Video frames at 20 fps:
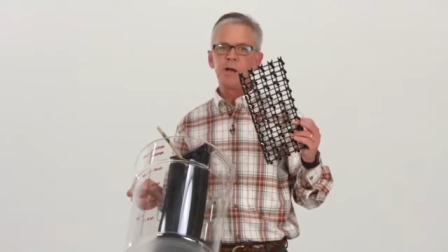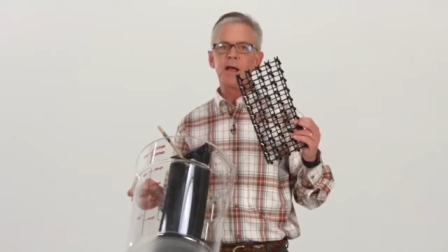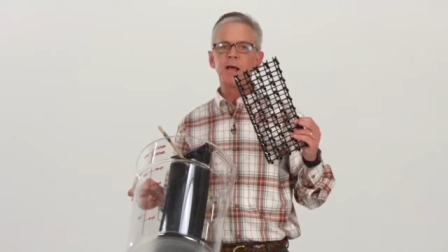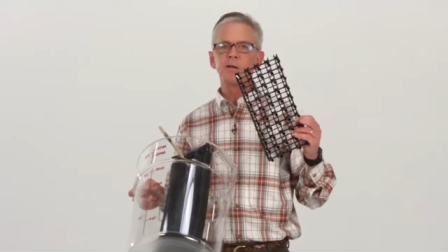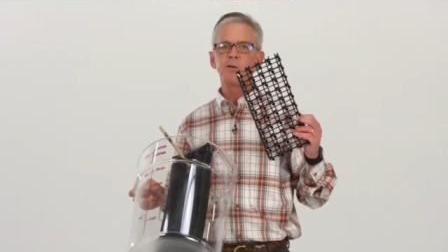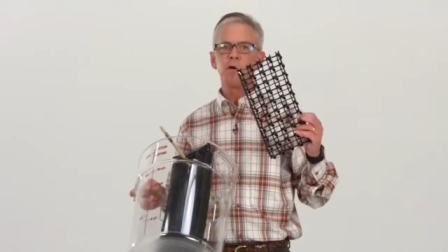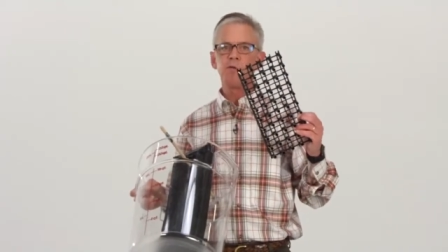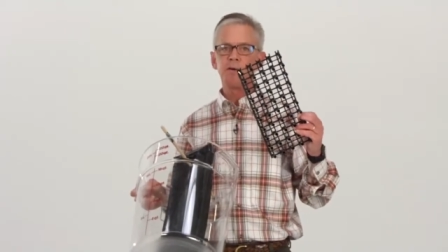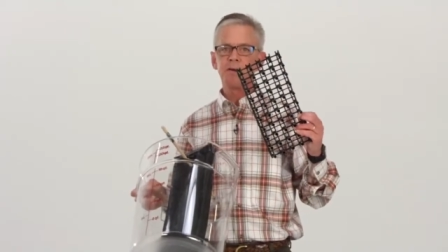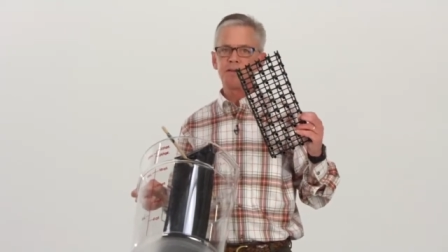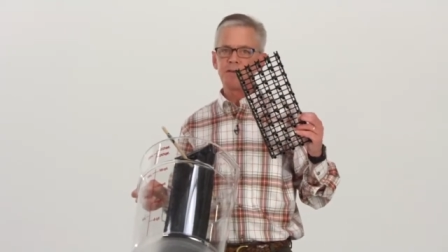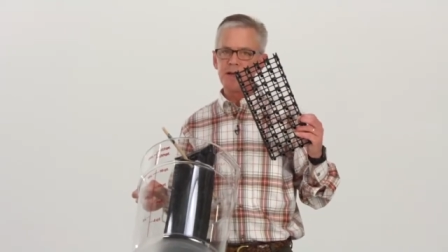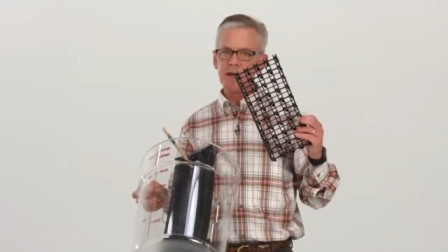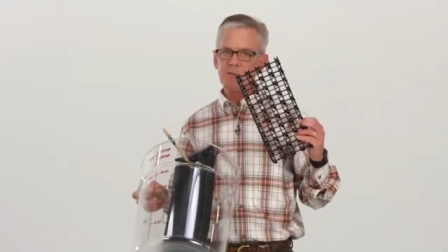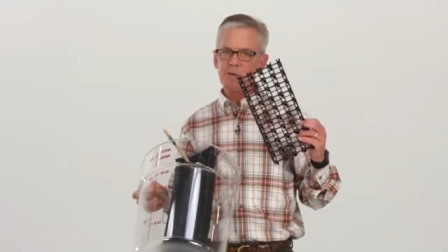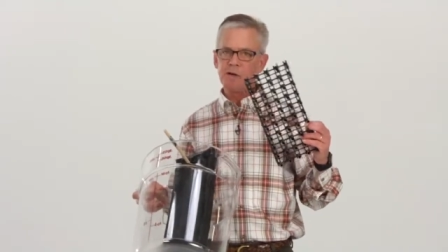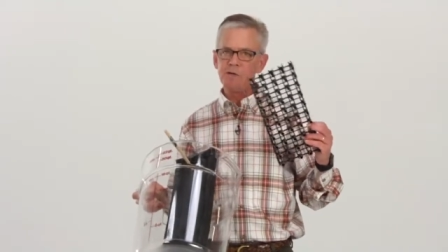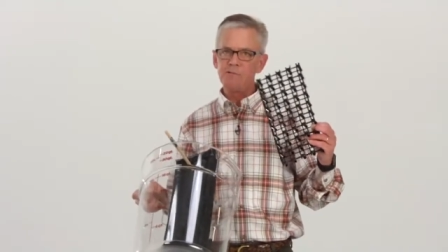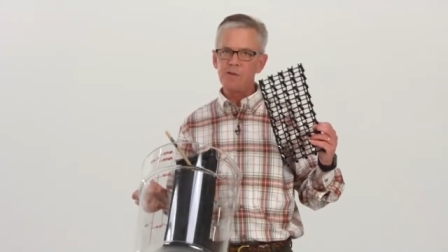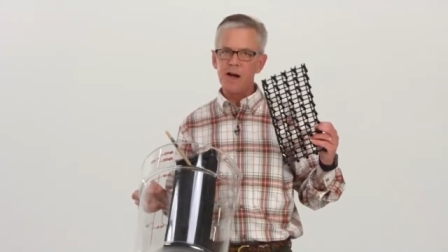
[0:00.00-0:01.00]
has over
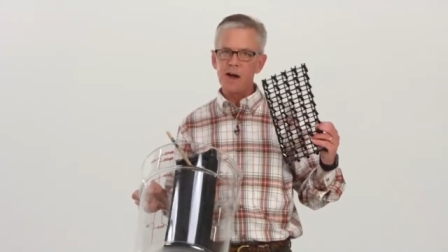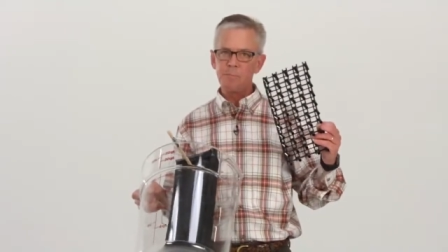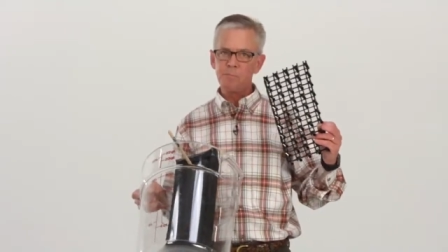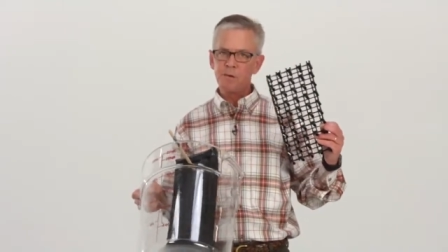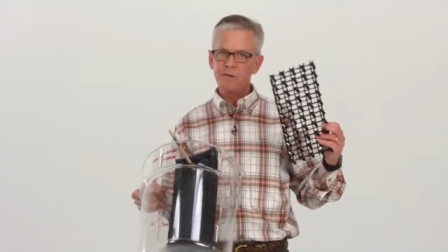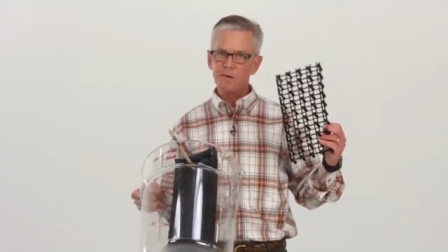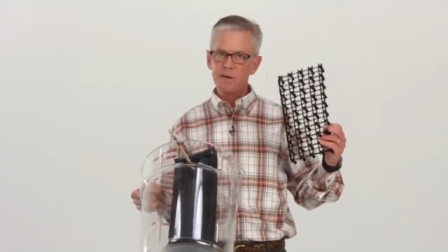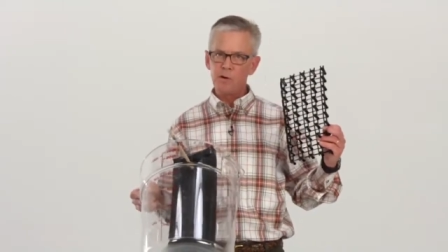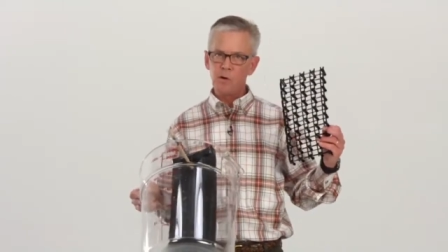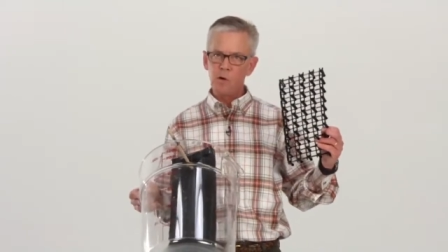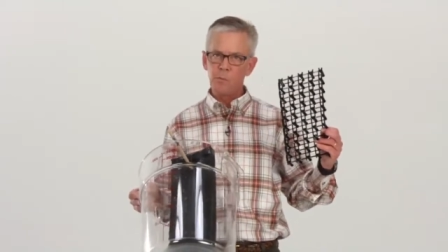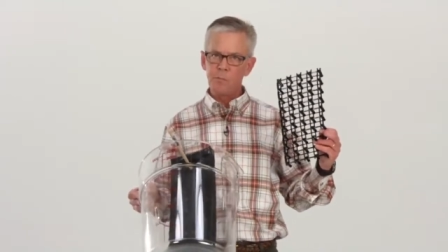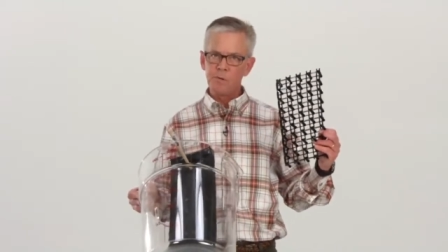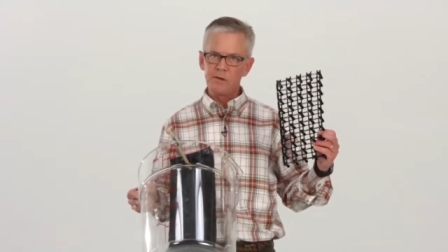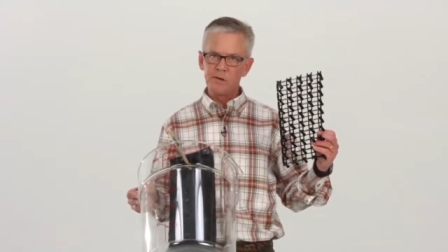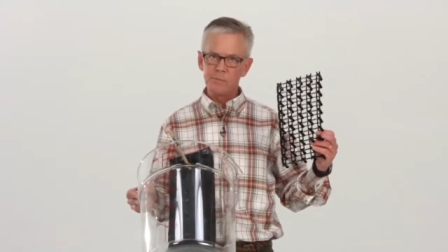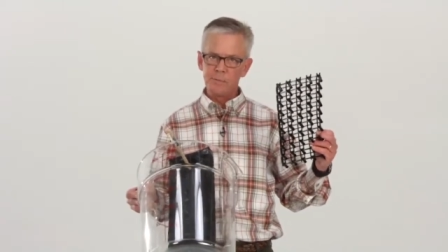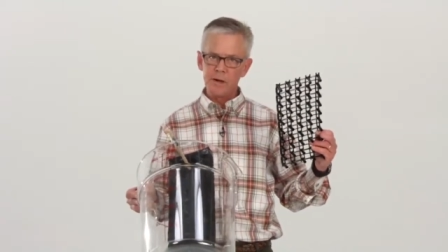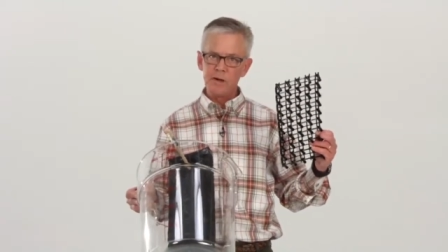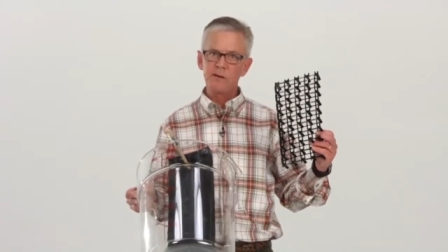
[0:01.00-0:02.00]
75% open
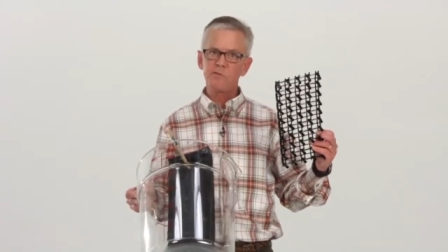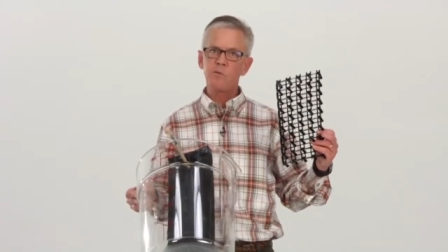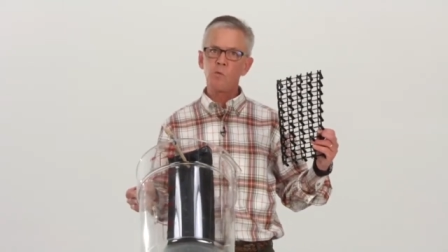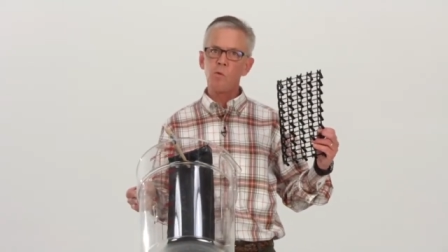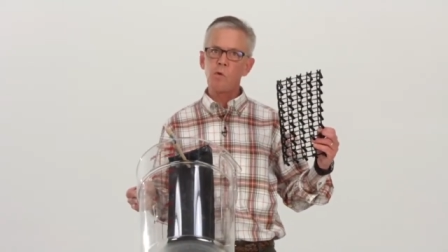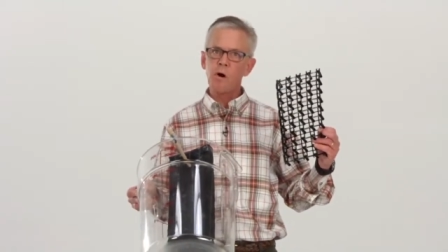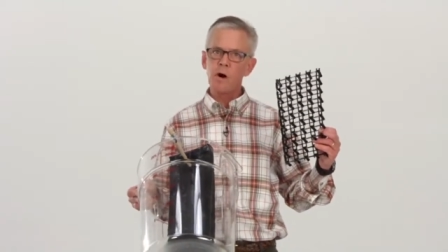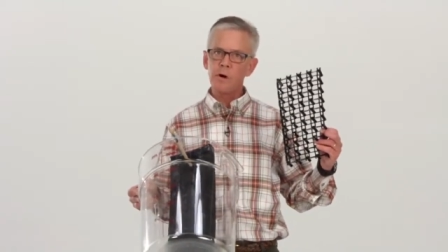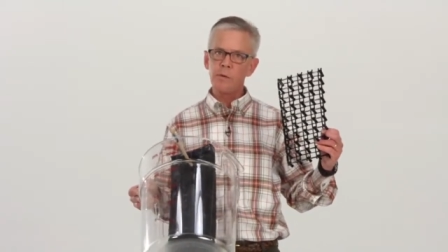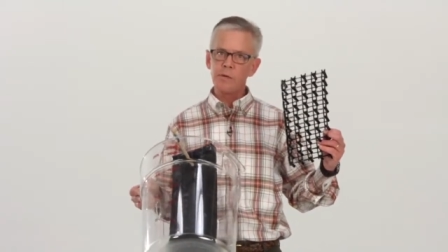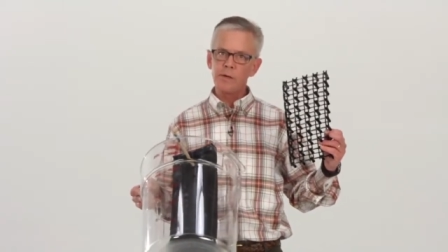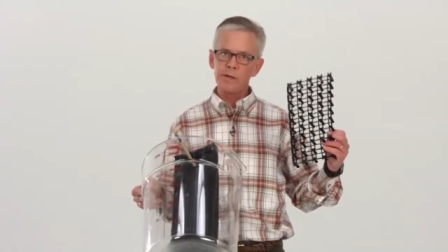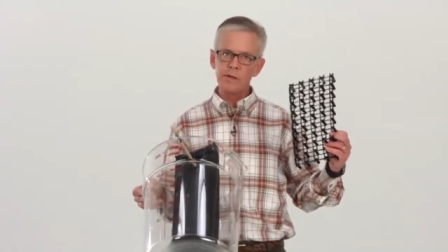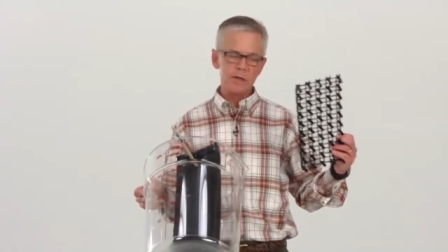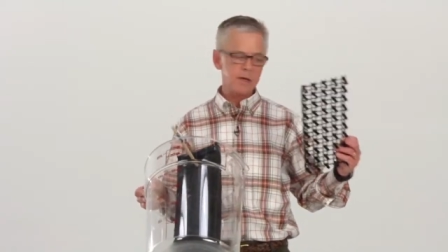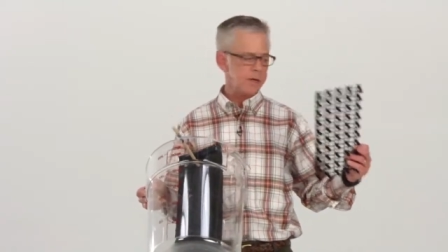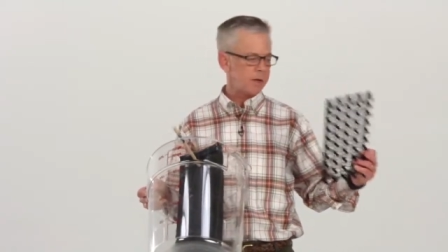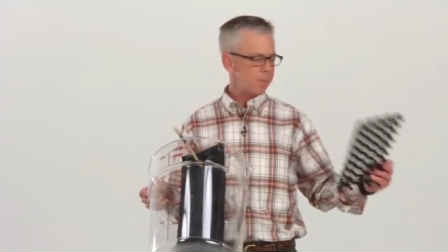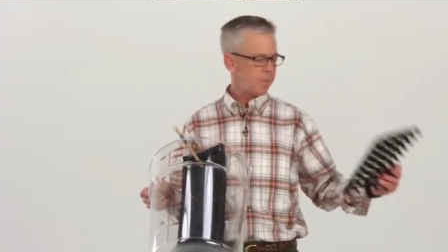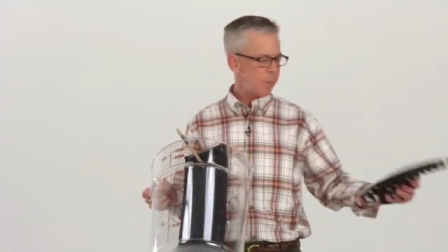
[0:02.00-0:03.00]
space for water
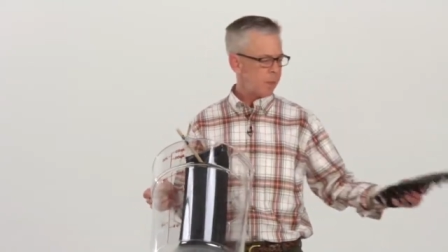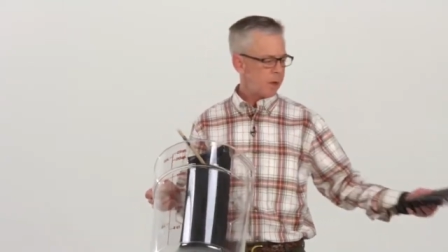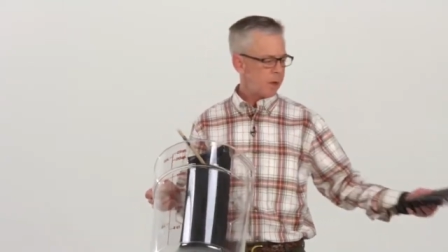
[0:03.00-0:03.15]
intake.